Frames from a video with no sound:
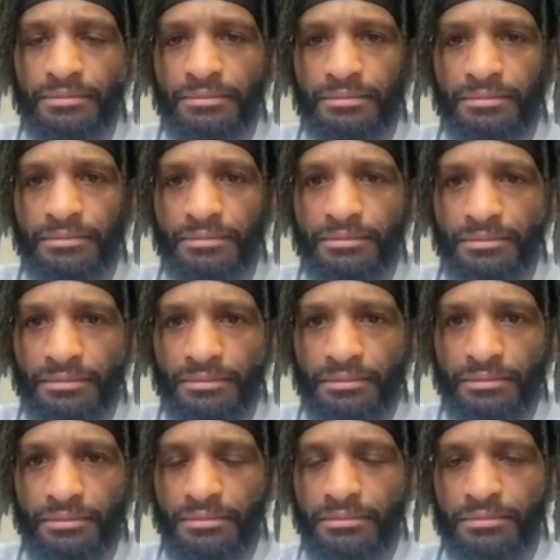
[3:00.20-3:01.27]

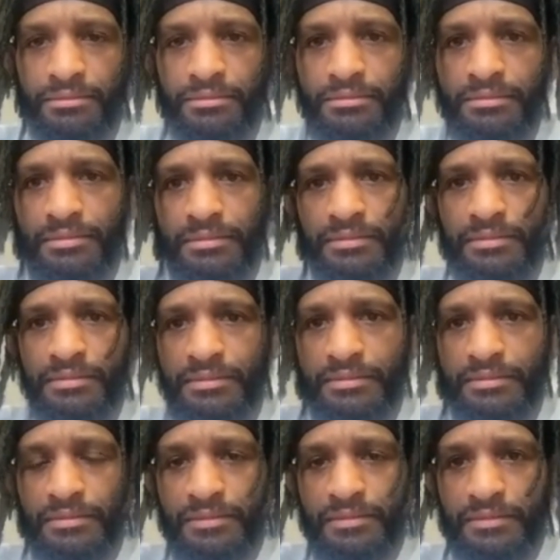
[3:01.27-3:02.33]

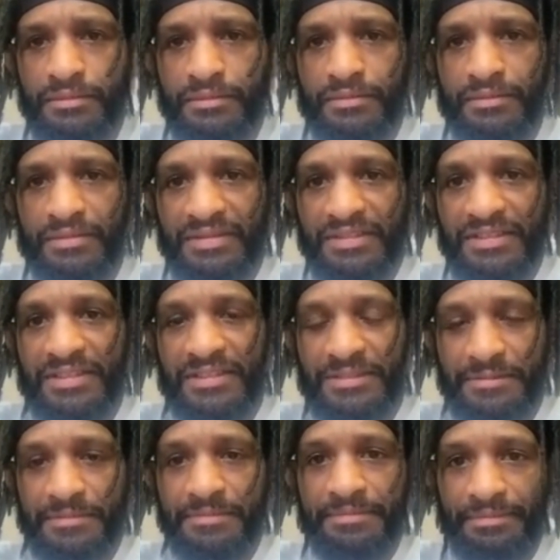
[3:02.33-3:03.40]

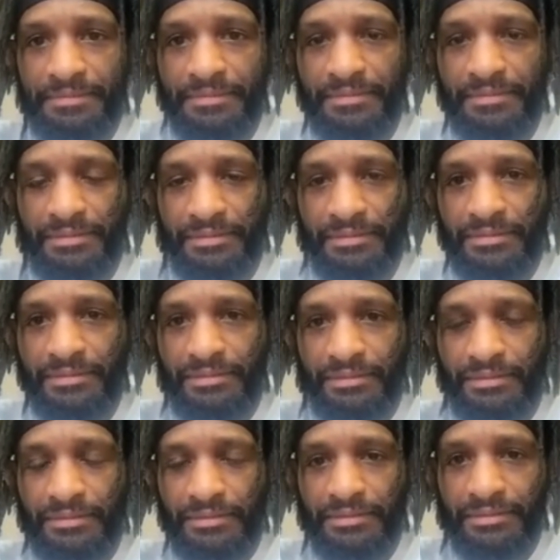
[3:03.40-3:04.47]

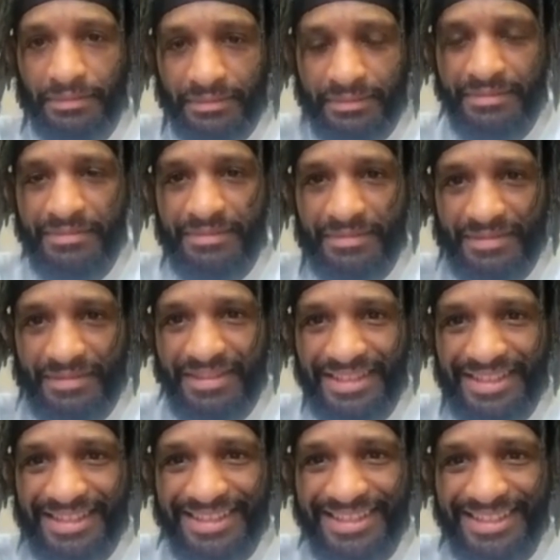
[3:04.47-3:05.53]

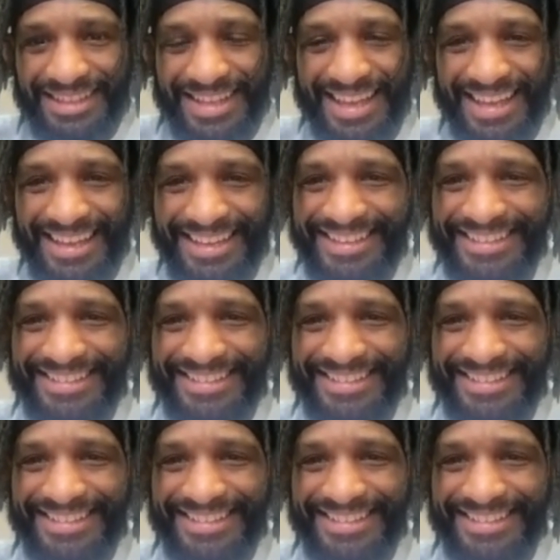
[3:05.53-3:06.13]
No words are spoken by the person on screen.